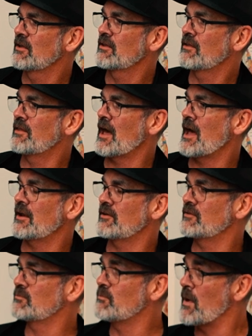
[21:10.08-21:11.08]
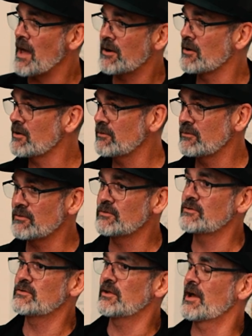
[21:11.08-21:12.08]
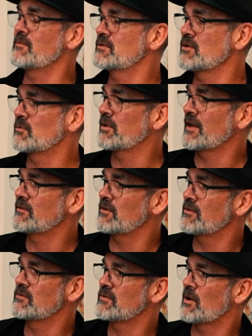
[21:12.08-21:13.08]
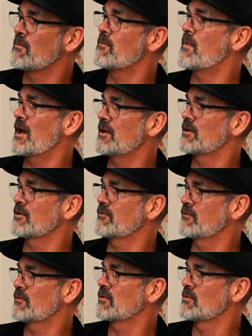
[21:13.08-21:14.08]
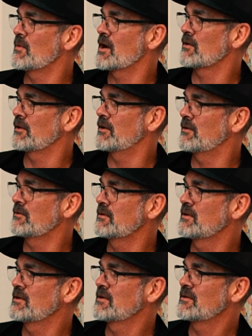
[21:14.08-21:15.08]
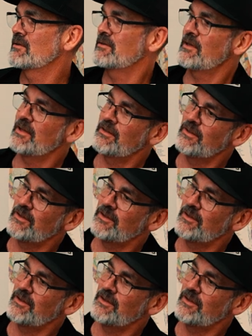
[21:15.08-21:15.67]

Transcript: that is better. Those limestone plateaus are better for Merlot than the